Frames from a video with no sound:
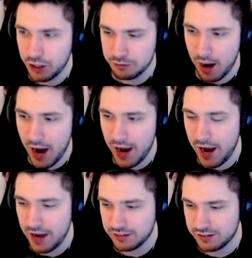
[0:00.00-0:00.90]
Kiss my
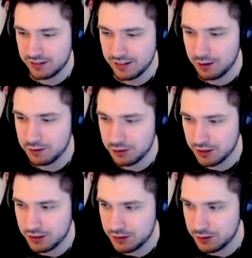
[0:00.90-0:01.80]
ass. That was
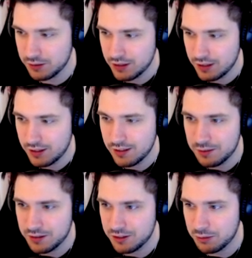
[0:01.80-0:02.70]
quite cool.
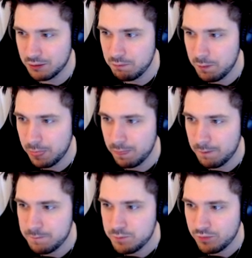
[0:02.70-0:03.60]
What's this one?
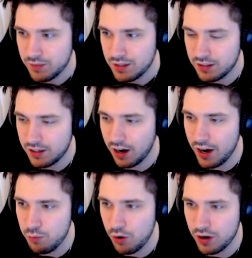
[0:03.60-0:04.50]
It's a
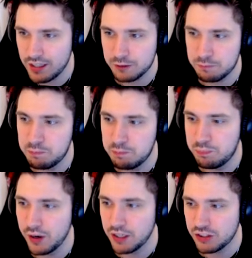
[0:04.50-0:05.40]
guy walking his
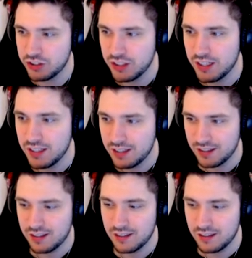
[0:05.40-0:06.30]
bush.
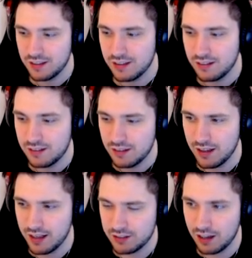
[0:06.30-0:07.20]

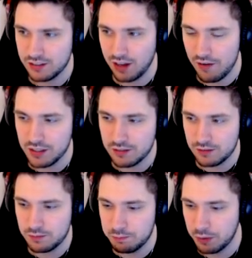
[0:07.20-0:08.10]
Like, it's not, it's not even a
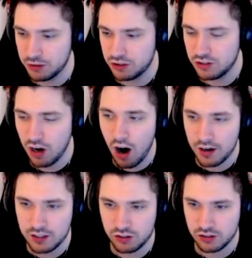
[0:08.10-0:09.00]
bush
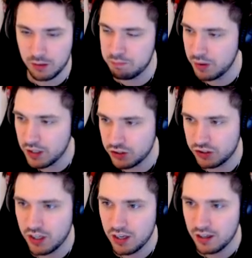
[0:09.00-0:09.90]
dog, it's just a
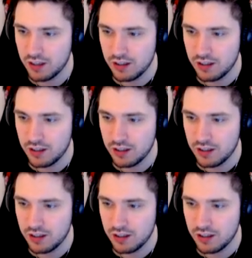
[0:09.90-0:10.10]
bush.